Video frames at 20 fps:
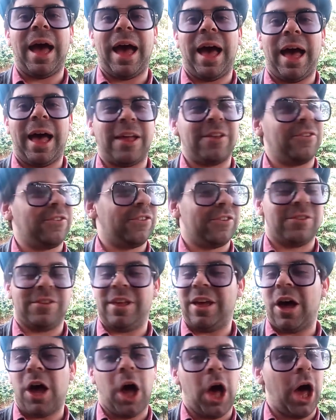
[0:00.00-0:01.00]
and
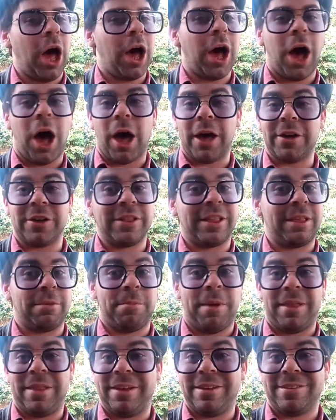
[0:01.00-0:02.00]
I could
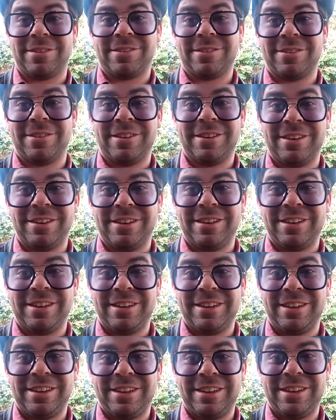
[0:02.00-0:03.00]
smell it.
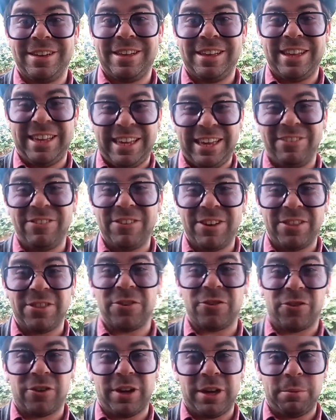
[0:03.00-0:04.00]
Even in the
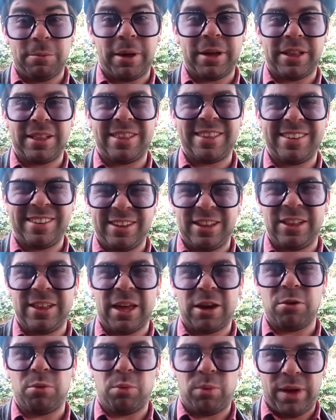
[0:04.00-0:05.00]
dream, I could still get
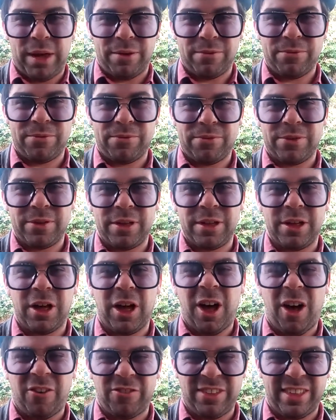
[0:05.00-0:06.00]
a whiff
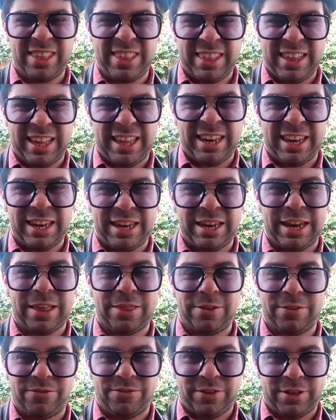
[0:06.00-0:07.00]
of the sin and
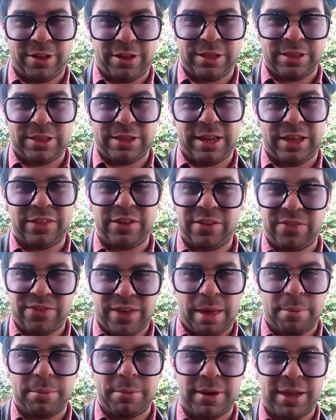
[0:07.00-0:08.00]
the filth and the
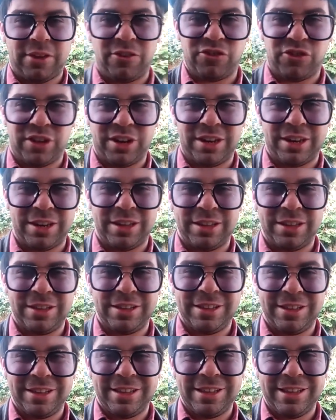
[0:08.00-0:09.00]
contamination.
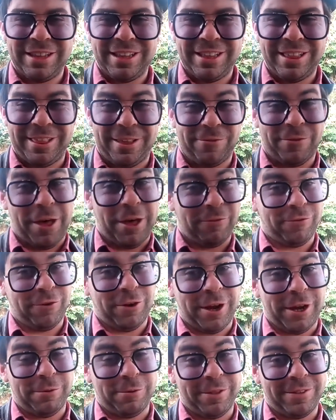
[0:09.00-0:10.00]
So if ever
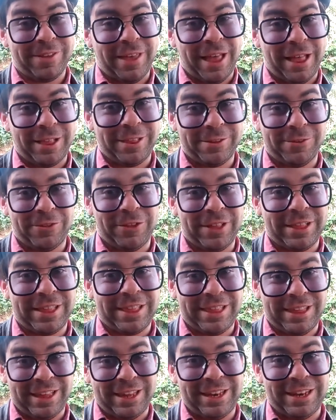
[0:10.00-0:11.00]
anyone tells you that
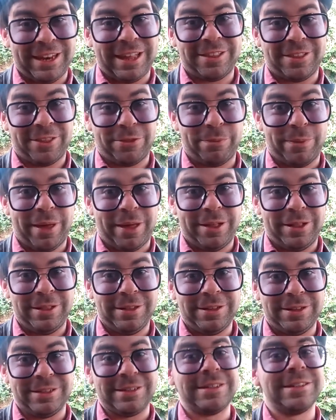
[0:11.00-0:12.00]
sin has a smell,
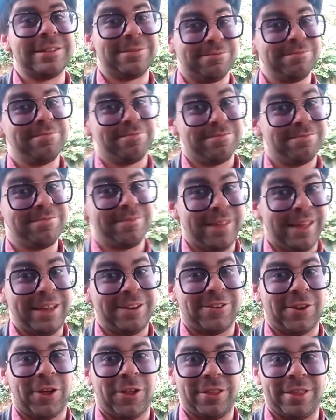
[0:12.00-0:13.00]
it
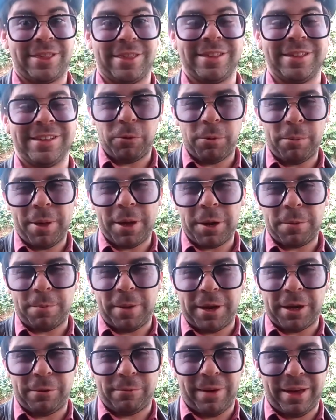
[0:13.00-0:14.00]
does. met up
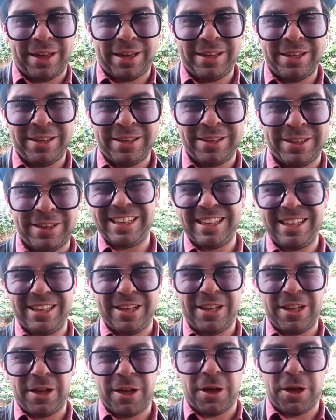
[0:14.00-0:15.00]
anyway,
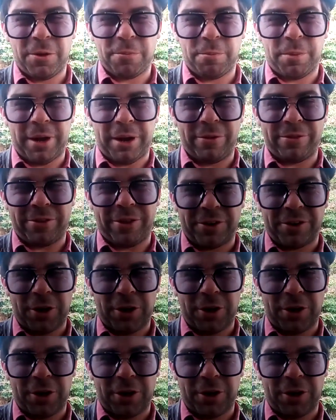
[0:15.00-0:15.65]
but I was on